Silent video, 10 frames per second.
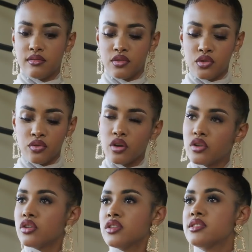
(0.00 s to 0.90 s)
do not
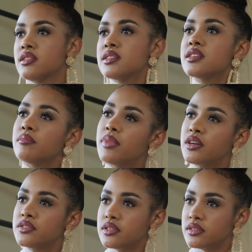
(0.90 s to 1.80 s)
cross certain
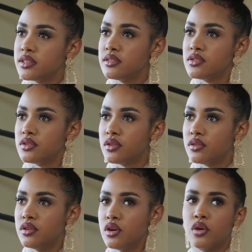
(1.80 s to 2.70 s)
boundaries, you
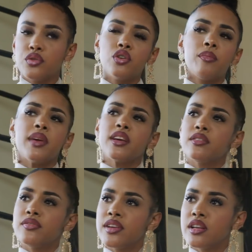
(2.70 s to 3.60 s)
know, or do not make her
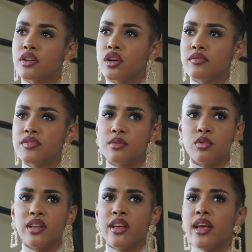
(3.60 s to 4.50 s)
feel
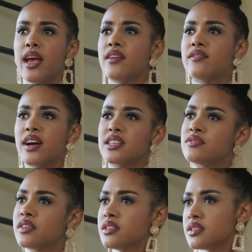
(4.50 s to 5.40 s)
uncomfortable, and vice
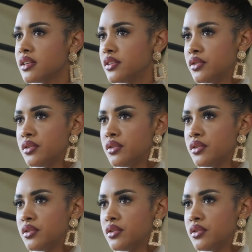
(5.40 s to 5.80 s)
versa, you